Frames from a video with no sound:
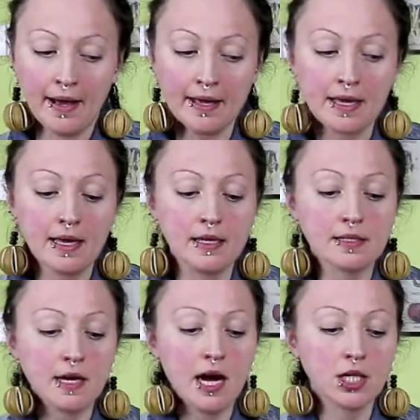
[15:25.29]

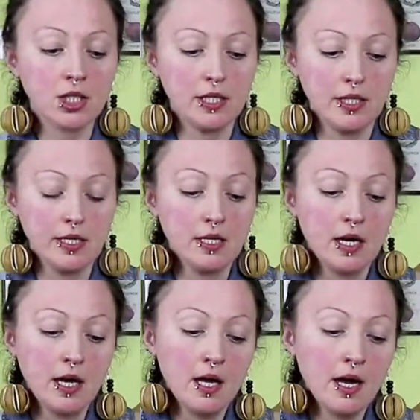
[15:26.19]
is actually
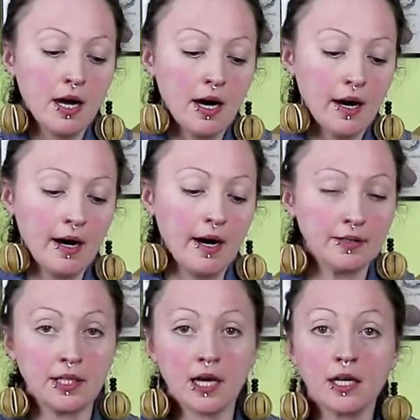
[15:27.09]

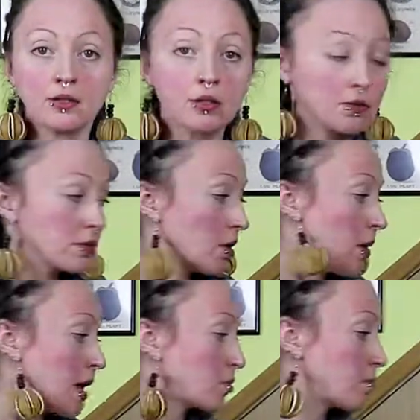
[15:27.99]
that I don't know
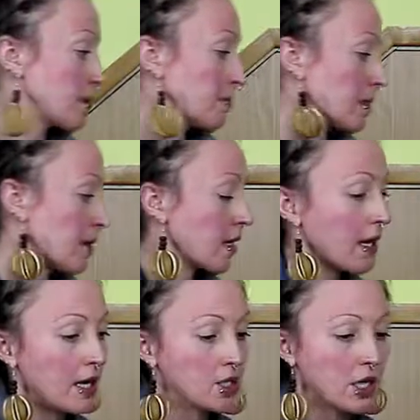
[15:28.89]
how to prepare my
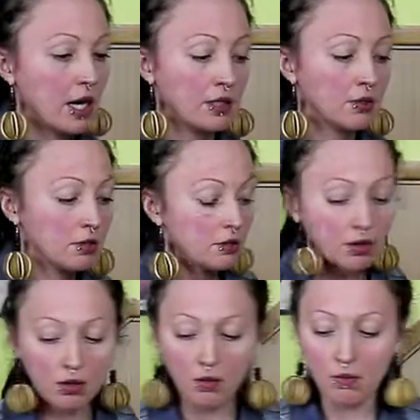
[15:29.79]
lunch, I don't
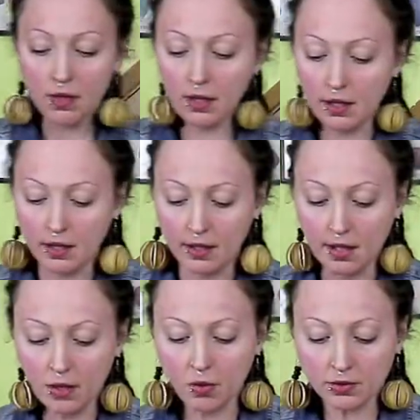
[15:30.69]
know
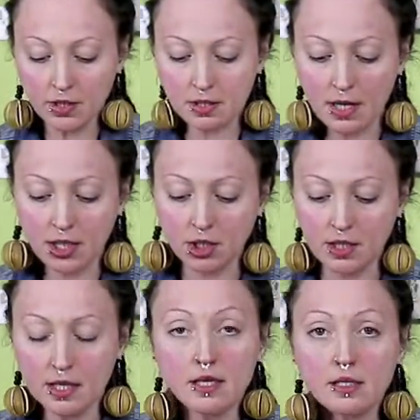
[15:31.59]
what is
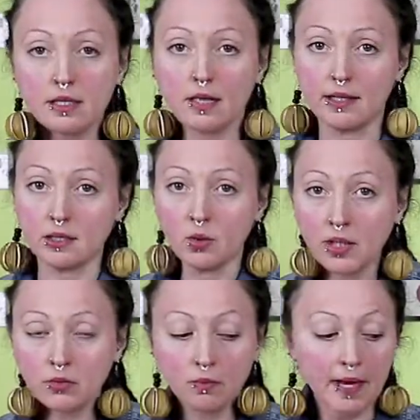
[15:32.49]
actually easy and
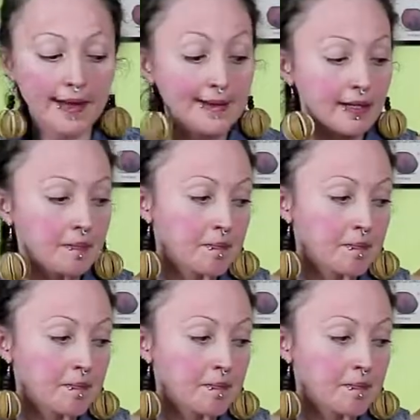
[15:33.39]
quick to make.